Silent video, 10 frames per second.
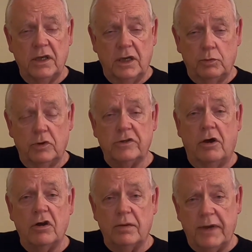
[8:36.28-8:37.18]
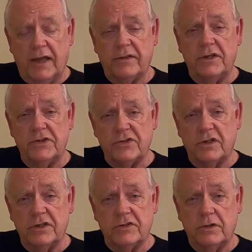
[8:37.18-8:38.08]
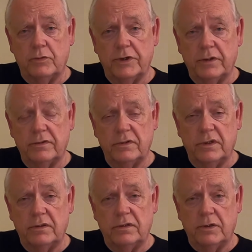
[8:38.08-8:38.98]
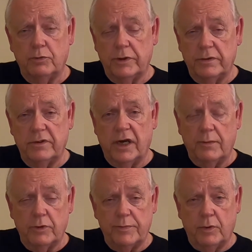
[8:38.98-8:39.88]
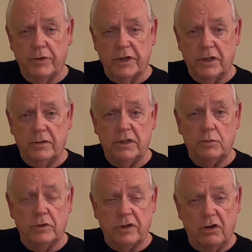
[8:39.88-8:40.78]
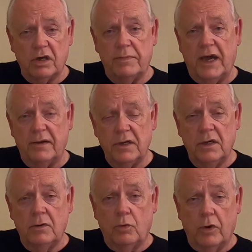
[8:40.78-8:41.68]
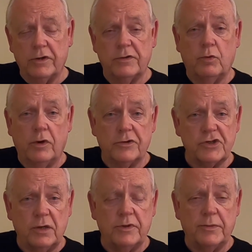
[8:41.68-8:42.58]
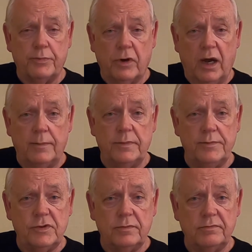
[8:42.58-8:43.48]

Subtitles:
And we'll talk about these things that I'm reporting on. And we'll talk about what are some of the problems,